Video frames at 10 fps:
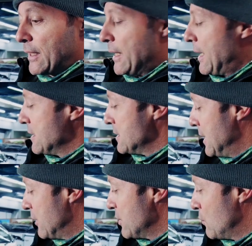It has
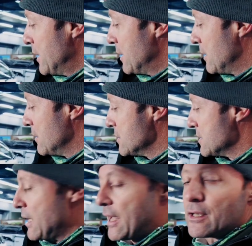electric
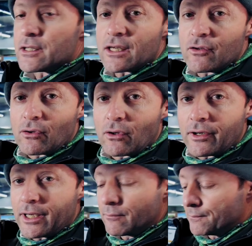windows and central
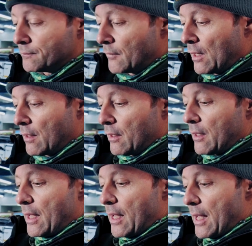locking.
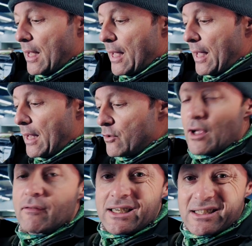And you
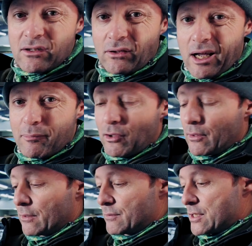have a single cup
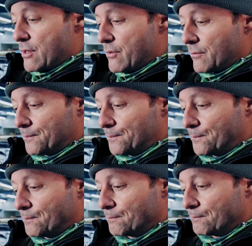holder. So
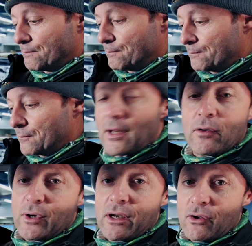
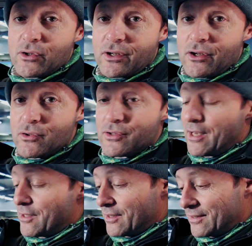we don't know who's going to use
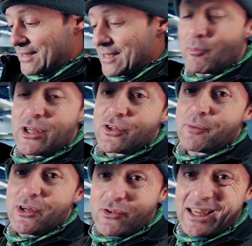that. Somebody's going
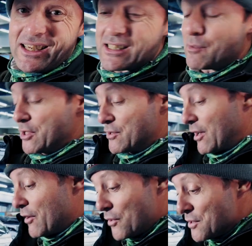to be drinking and somebody's
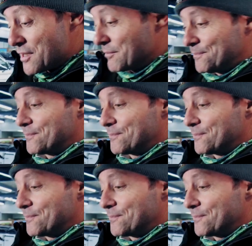going to go thirsty.